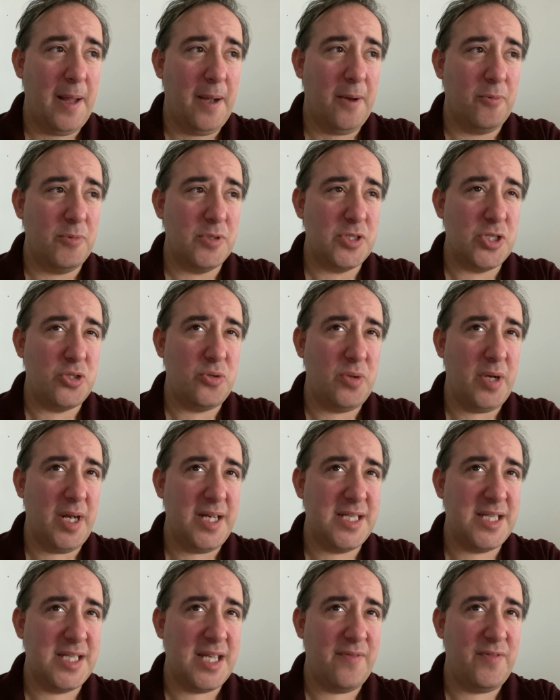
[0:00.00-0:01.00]
Was it
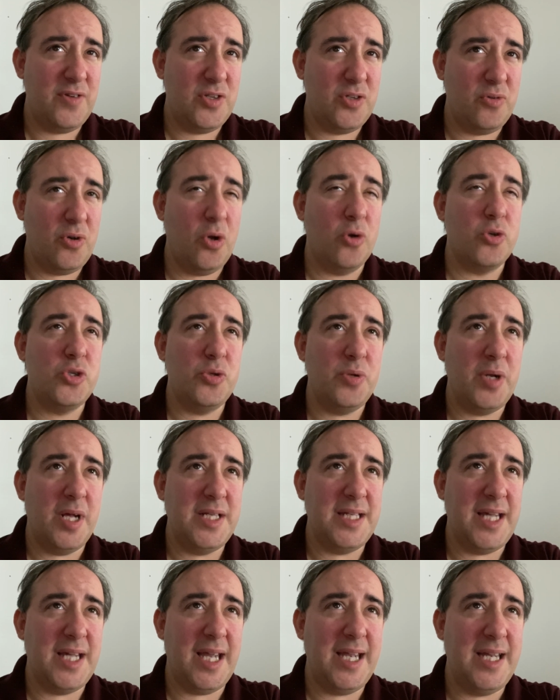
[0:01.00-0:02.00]
297? No,
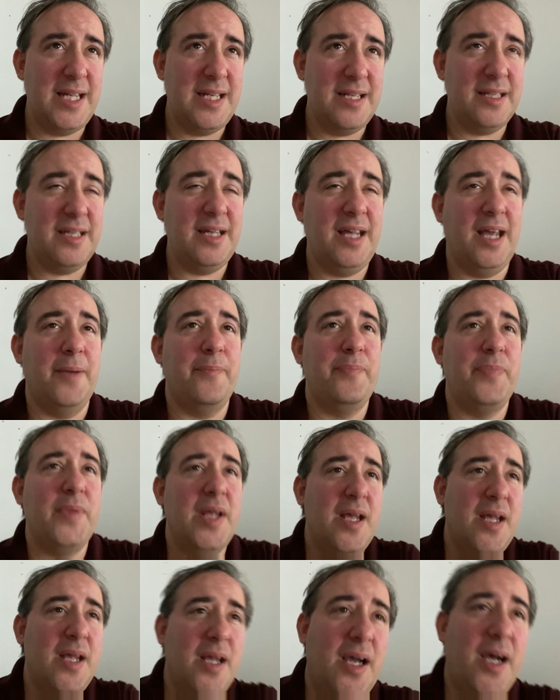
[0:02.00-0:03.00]
298? Yeah.
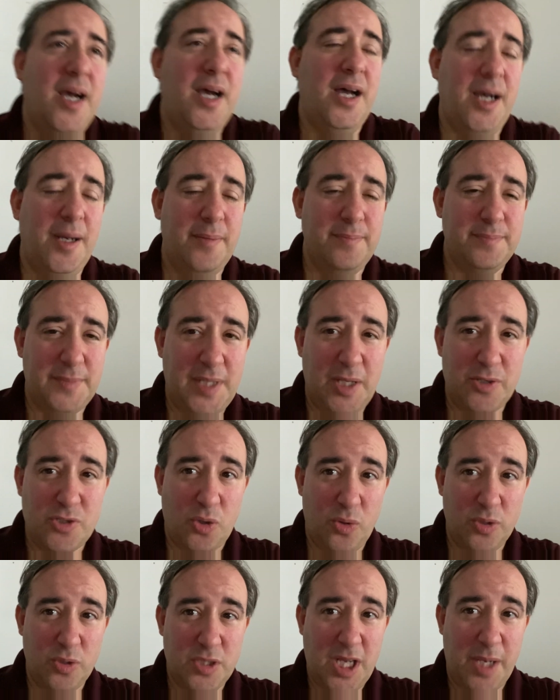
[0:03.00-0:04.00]
That was a
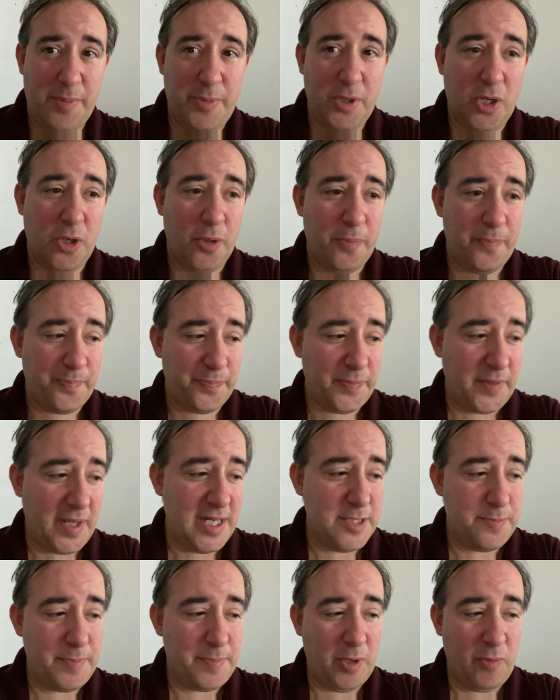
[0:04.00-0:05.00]
long time ago.
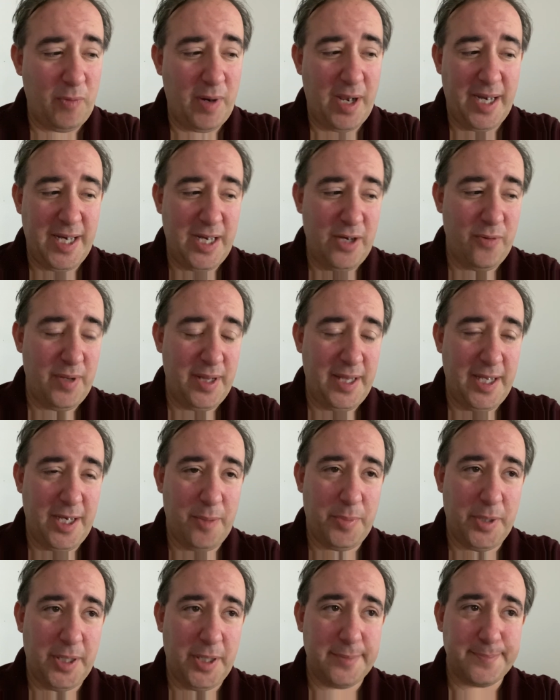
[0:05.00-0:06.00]
And he's been around here and there,
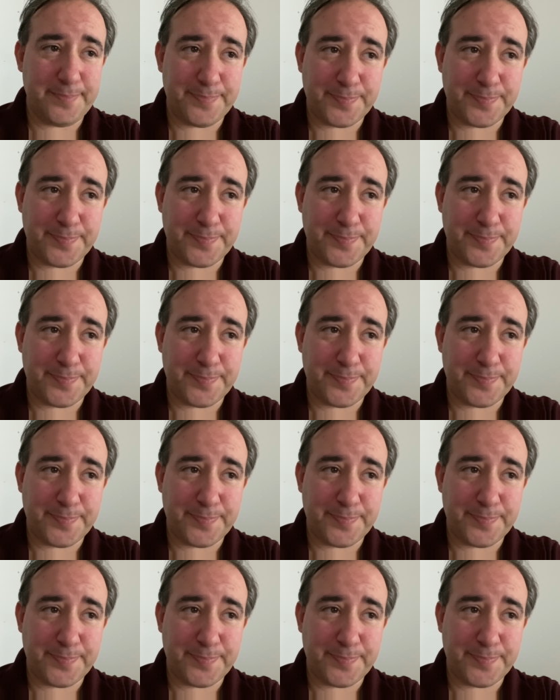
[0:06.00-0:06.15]
but